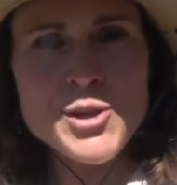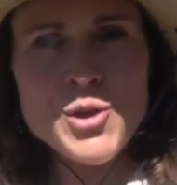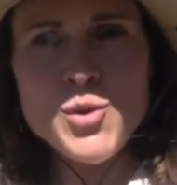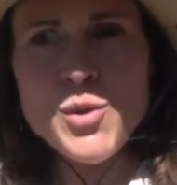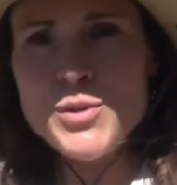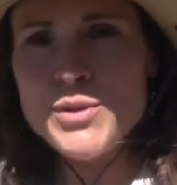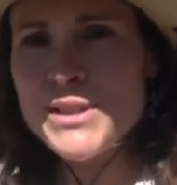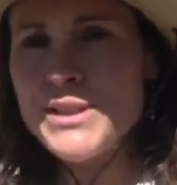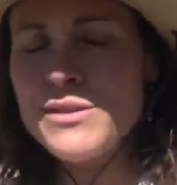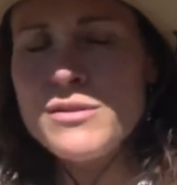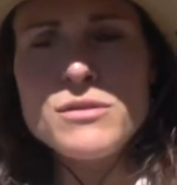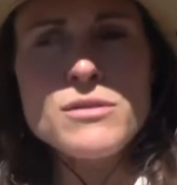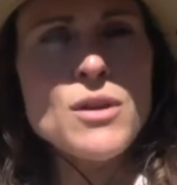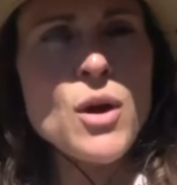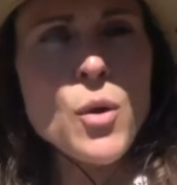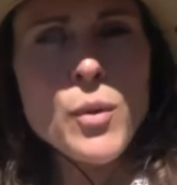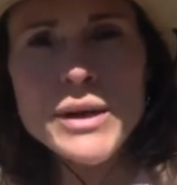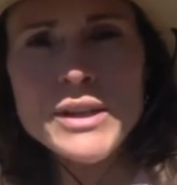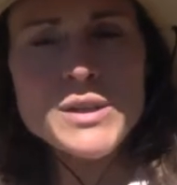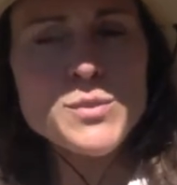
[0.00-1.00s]
You see
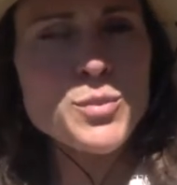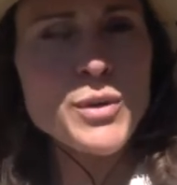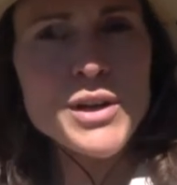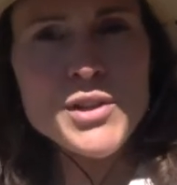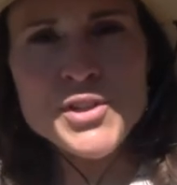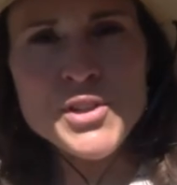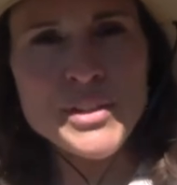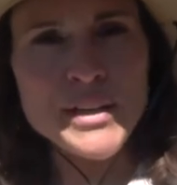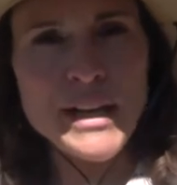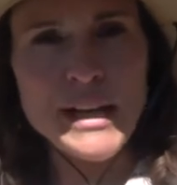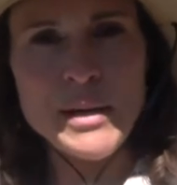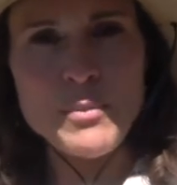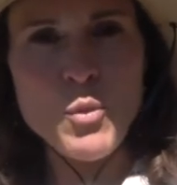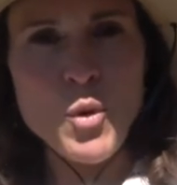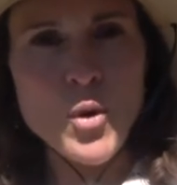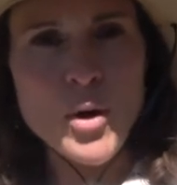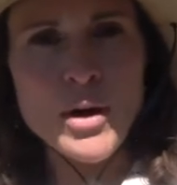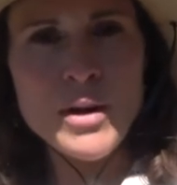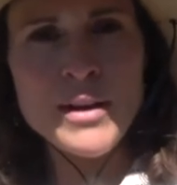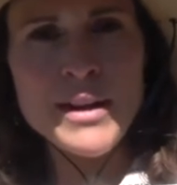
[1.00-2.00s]
no expression
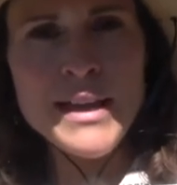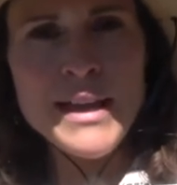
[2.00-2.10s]
anymore.